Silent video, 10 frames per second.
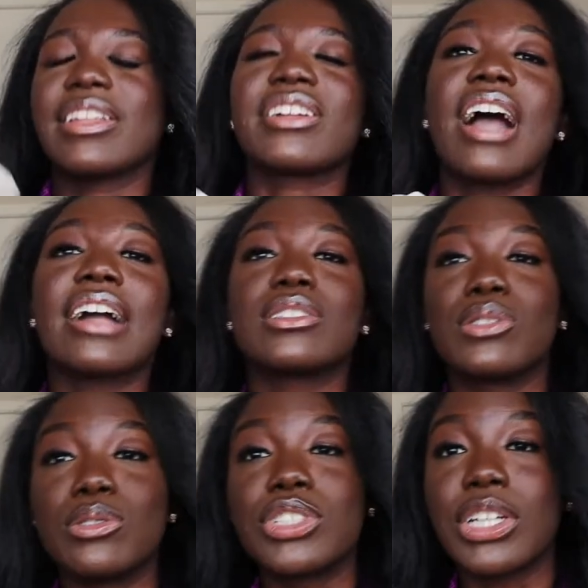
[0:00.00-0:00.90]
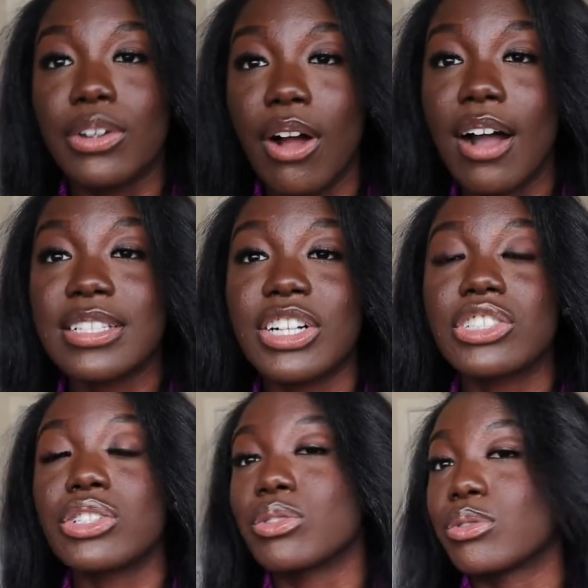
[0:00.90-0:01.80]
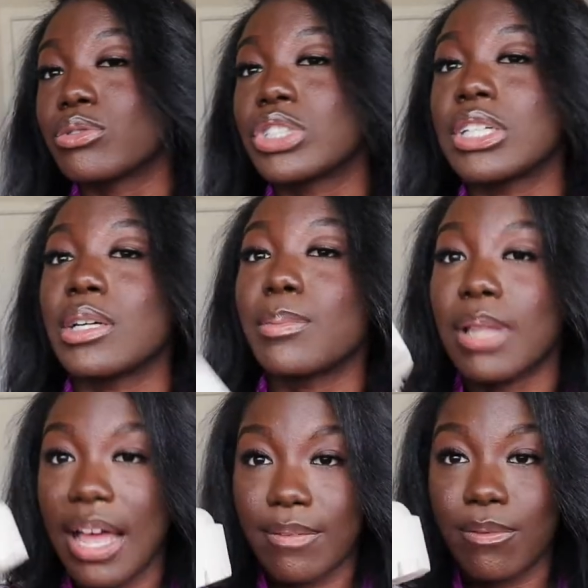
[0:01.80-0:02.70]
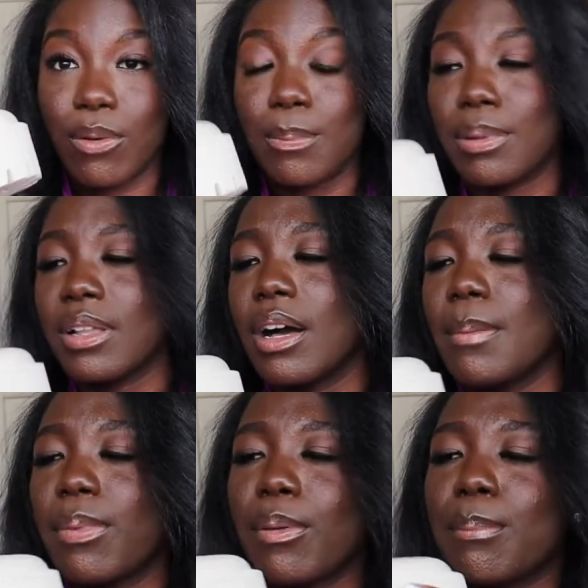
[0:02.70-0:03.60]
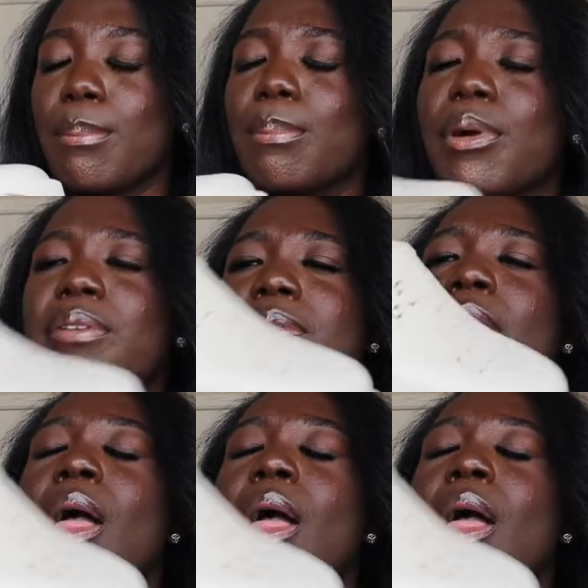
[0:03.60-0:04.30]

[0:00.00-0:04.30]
They're not Gucci Crocs. They're just Gucci platform um per